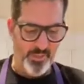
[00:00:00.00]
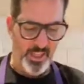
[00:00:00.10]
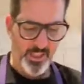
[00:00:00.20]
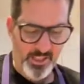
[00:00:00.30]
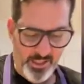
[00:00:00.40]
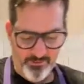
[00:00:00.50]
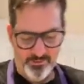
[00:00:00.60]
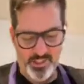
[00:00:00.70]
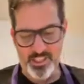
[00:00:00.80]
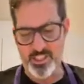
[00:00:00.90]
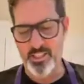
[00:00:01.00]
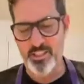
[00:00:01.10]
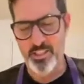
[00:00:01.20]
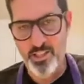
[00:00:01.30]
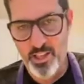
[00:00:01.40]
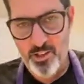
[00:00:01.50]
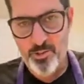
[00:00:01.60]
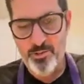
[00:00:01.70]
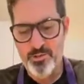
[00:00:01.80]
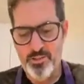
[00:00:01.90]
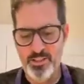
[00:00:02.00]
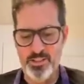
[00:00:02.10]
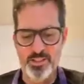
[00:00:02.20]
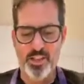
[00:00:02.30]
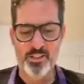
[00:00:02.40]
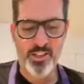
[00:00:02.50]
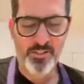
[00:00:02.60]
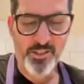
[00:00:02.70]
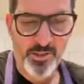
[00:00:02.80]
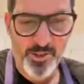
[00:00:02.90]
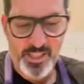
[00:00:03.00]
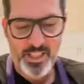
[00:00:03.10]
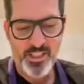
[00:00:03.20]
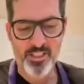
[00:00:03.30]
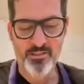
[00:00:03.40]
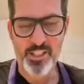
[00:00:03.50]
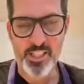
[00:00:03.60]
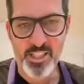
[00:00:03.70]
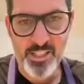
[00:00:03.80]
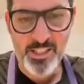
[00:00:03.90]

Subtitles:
This is a really easy dough. So all you have to do is get the ingredients